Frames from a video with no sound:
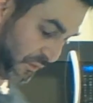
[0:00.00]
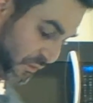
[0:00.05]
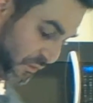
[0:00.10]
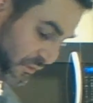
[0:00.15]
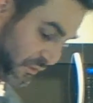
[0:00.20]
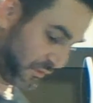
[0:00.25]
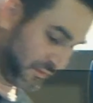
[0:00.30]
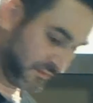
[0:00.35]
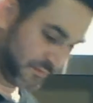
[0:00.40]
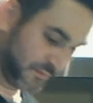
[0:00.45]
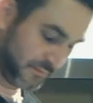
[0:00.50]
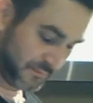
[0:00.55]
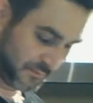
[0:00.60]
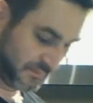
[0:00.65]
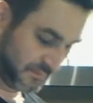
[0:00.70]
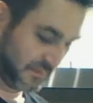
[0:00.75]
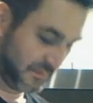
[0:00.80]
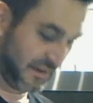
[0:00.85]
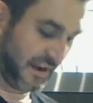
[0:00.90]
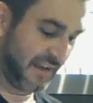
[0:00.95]
Ooh,
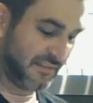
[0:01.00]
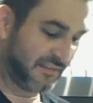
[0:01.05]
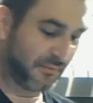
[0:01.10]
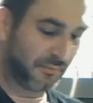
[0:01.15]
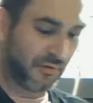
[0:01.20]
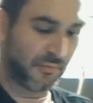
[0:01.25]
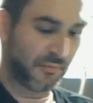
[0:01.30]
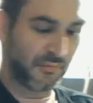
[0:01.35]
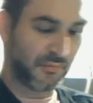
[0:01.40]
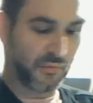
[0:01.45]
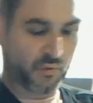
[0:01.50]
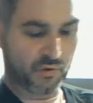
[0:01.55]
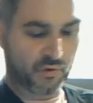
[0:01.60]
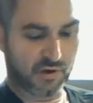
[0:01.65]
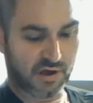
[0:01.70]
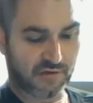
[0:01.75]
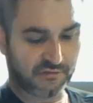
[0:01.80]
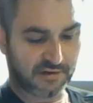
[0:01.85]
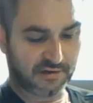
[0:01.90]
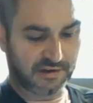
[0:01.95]
that isopropyl wore
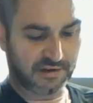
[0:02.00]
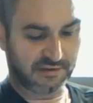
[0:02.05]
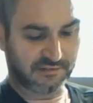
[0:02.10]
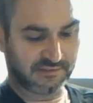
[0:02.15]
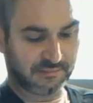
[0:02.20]
off and I could